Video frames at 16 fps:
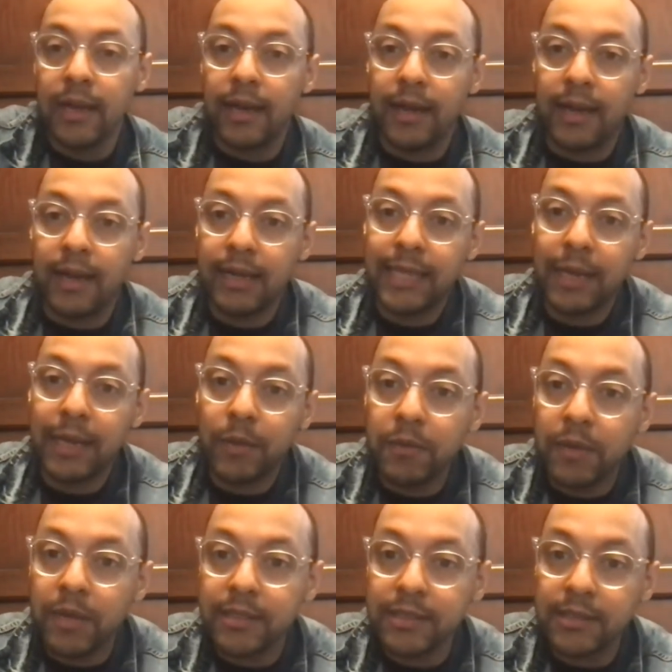that we
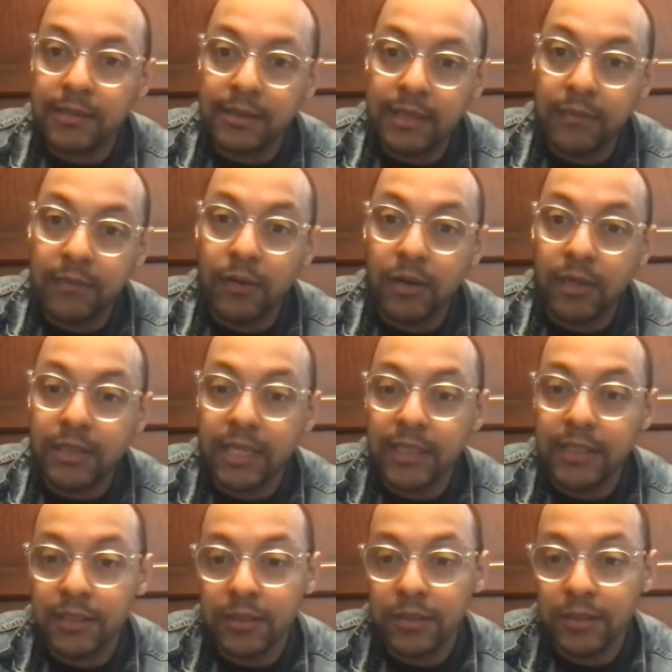must give our
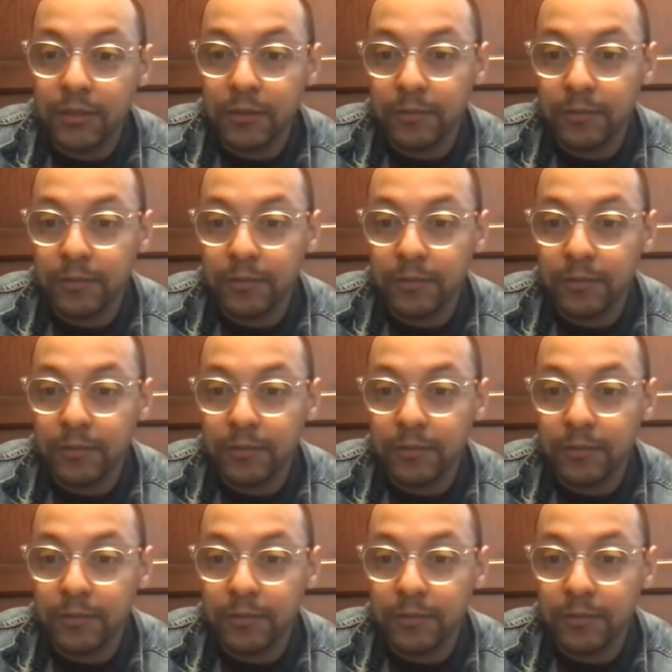attention to.